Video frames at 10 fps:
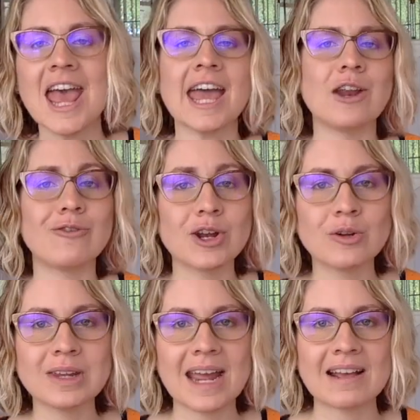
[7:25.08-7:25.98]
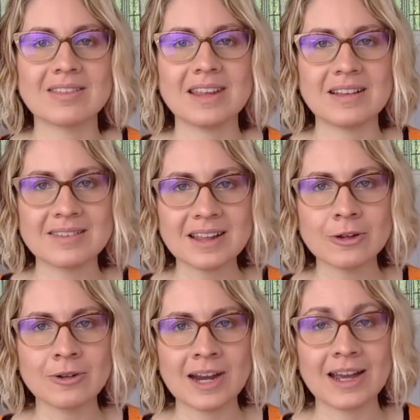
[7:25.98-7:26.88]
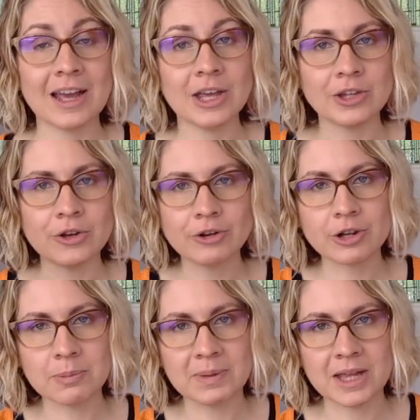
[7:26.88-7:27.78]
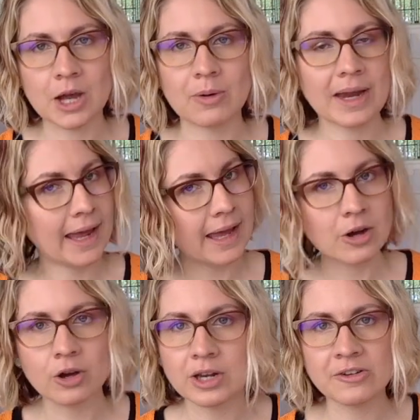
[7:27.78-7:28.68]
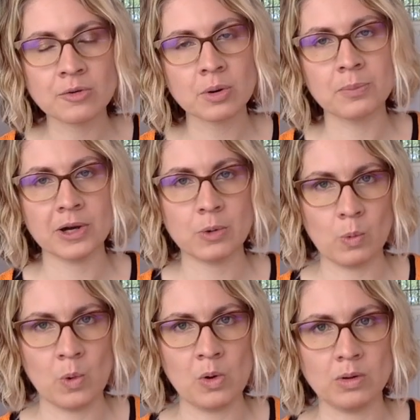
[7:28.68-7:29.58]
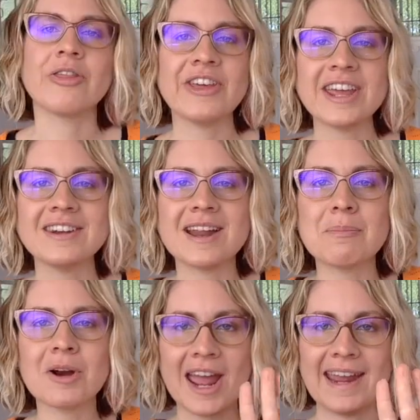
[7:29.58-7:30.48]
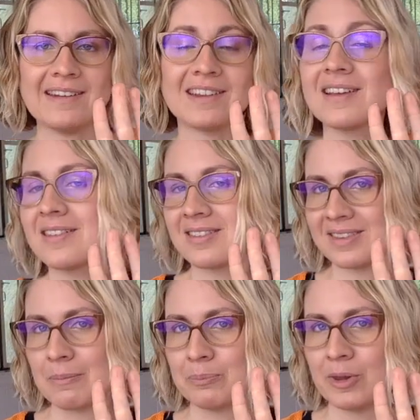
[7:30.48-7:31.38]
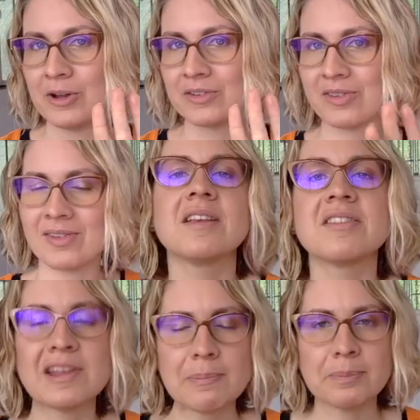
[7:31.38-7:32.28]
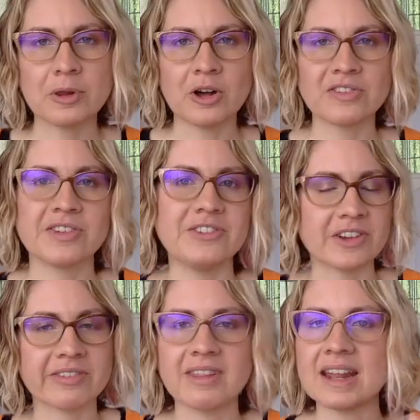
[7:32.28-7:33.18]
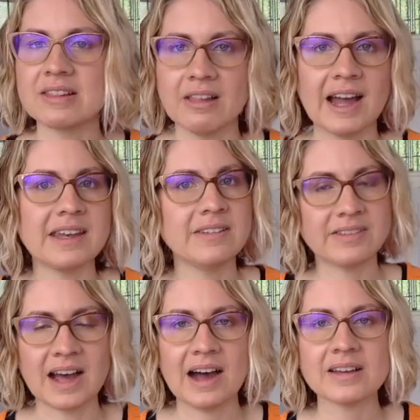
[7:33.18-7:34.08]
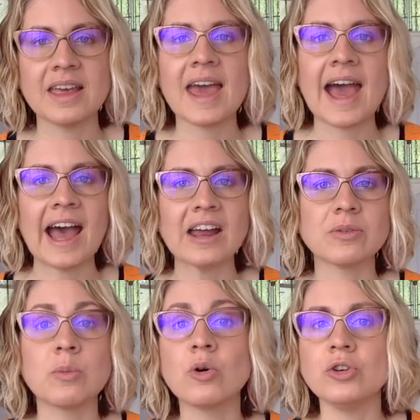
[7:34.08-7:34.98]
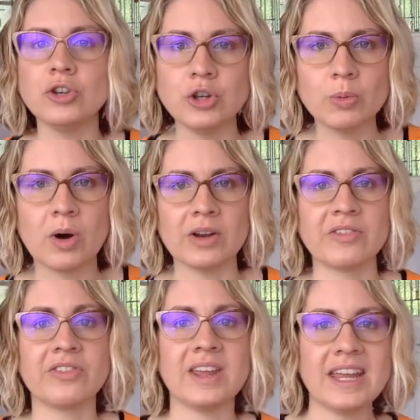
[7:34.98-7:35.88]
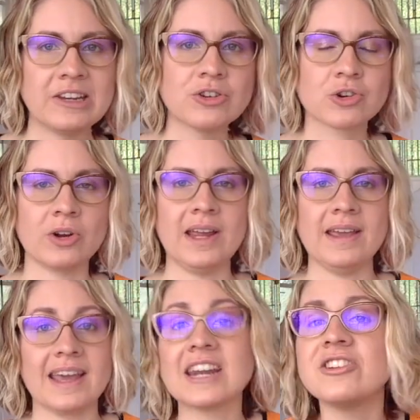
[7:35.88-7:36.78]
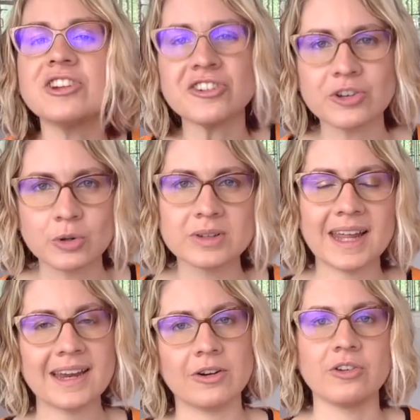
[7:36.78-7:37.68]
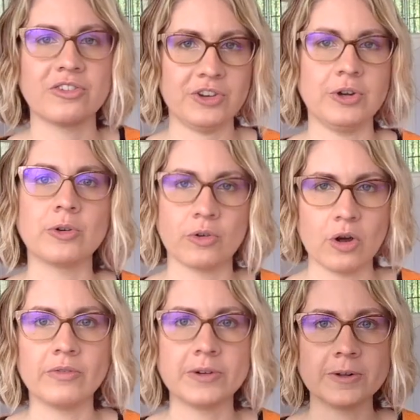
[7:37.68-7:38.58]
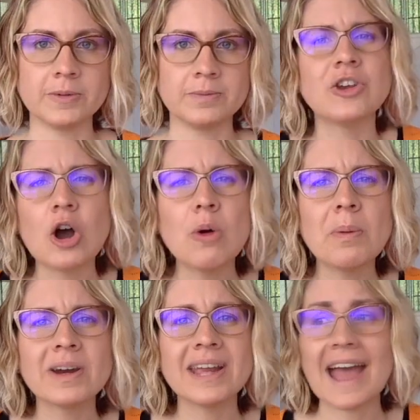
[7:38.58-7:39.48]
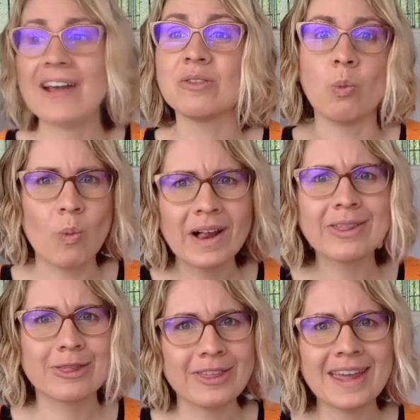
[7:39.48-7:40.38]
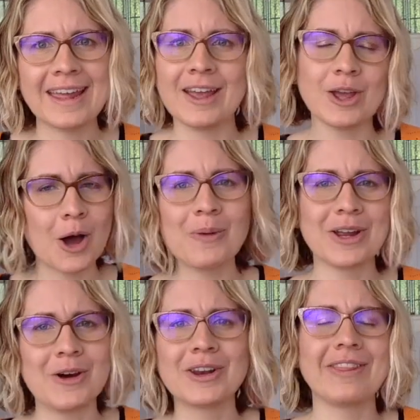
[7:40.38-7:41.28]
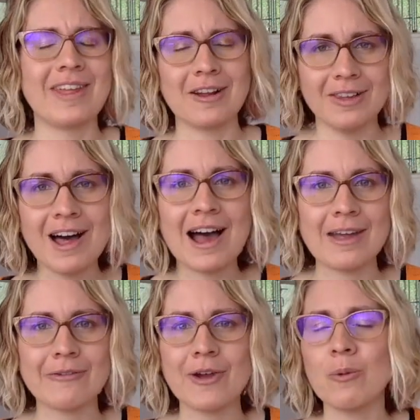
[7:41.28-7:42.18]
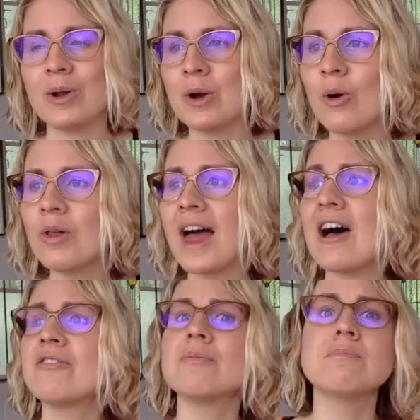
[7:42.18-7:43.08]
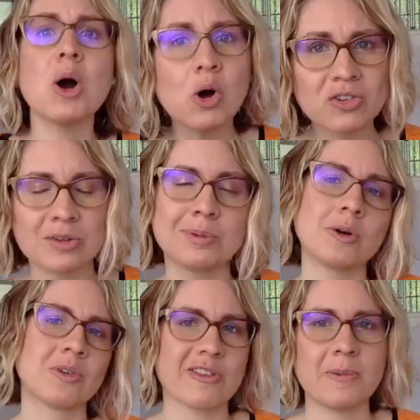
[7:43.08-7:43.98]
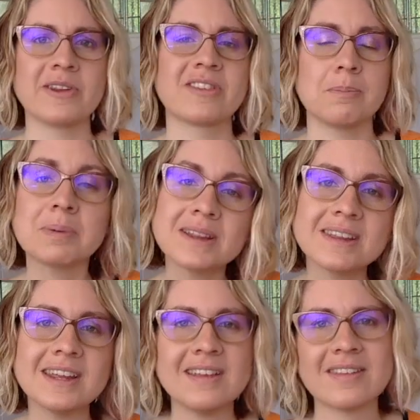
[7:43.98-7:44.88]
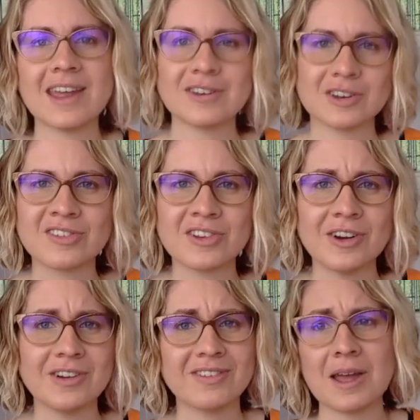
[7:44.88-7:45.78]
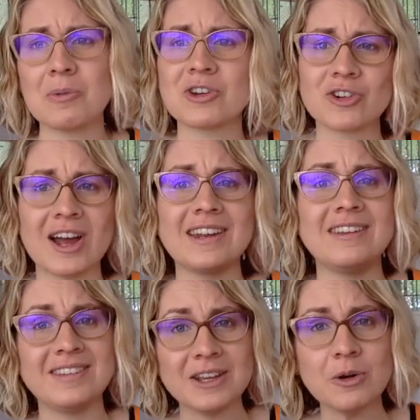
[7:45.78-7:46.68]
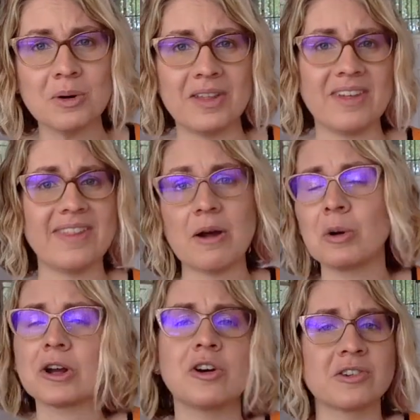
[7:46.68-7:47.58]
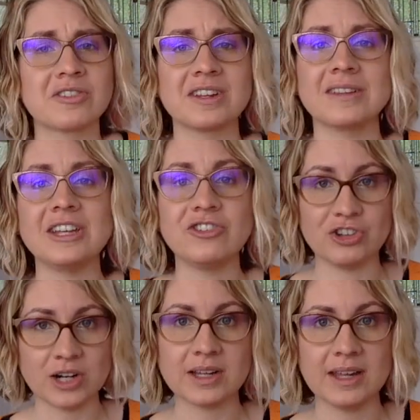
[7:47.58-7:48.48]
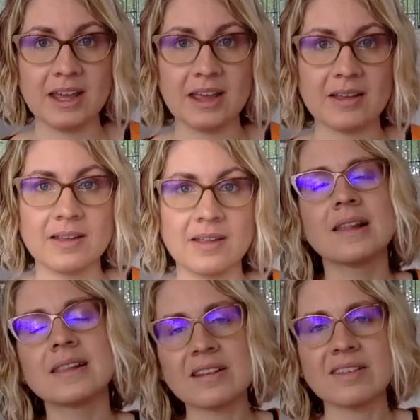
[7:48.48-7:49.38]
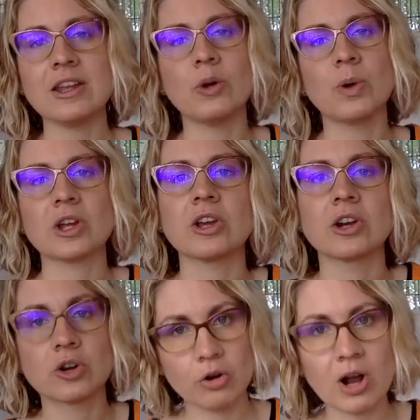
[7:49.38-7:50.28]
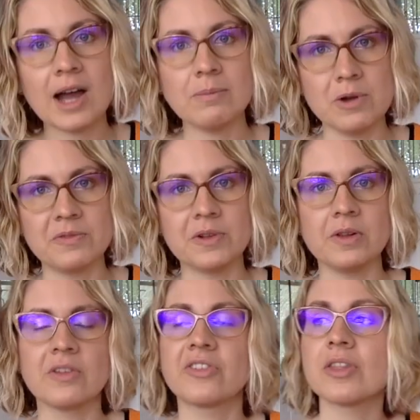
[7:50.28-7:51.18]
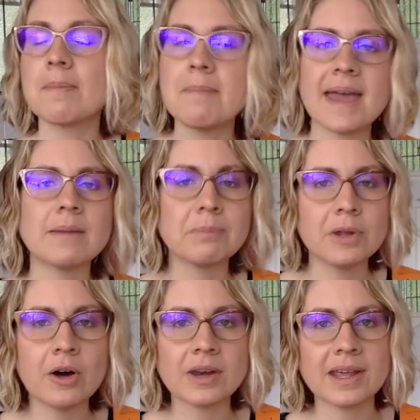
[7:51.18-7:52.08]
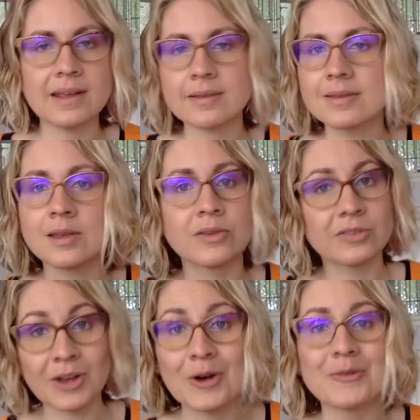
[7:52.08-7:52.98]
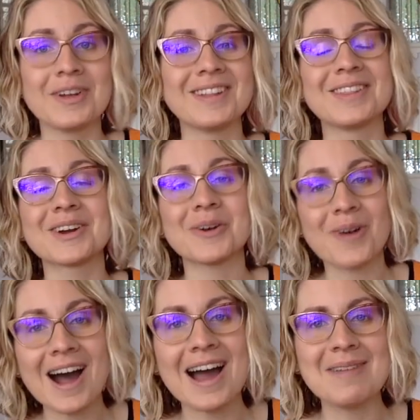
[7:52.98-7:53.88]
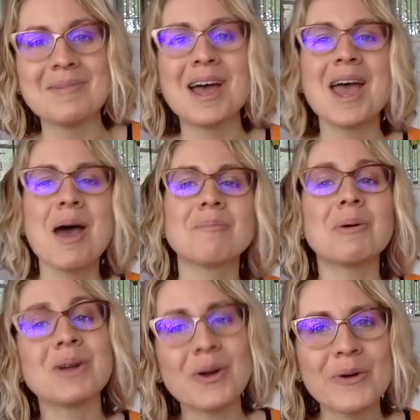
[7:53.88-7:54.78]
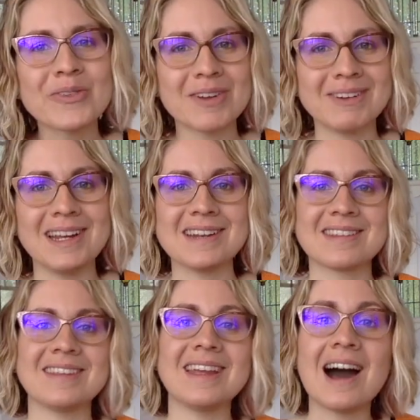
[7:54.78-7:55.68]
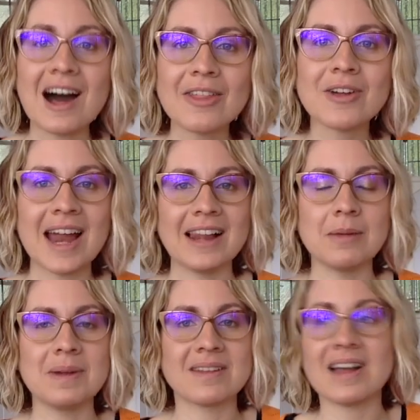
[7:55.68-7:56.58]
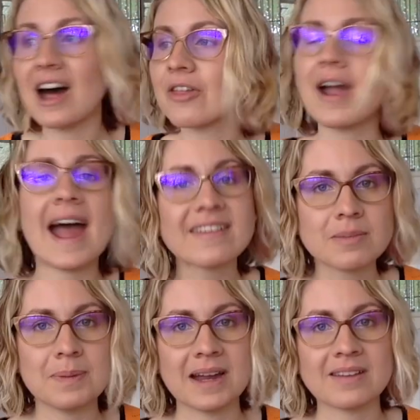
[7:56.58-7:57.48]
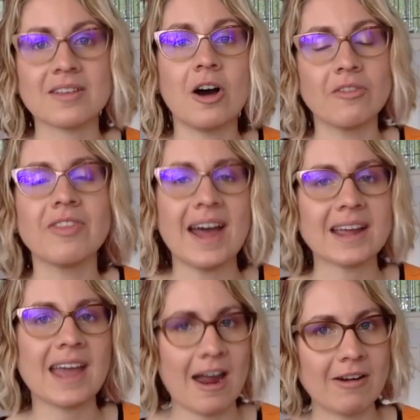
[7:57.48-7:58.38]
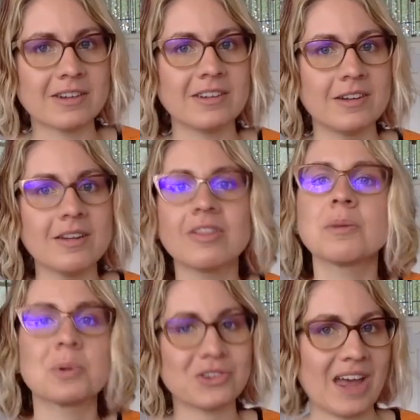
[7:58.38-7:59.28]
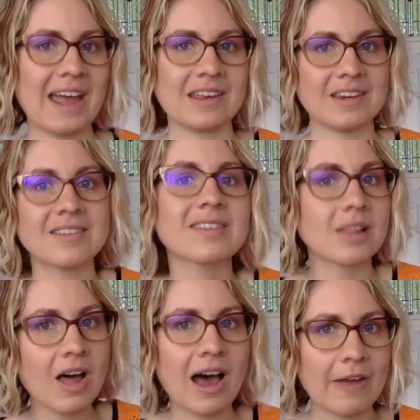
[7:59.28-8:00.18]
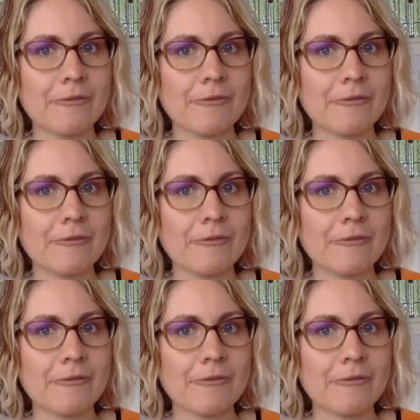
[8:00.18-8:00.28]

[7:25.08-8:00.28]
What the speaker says: And if it only has the accelerator, you're going to be going head on into a brick wall. Thing number 8, subplots. Subplots, just like light and dark, add more nuance, intrigue, and additional layers to your novel. Nobody has one thing going on in their life. We all have multiple responsibilities and concerns that we're trying to deal with and that we're constantly juggling. Let's say you're working on a crime novel, so the main plot is solving the crime, but we also need to see other elements, other aspects of that character, the protagonist's life.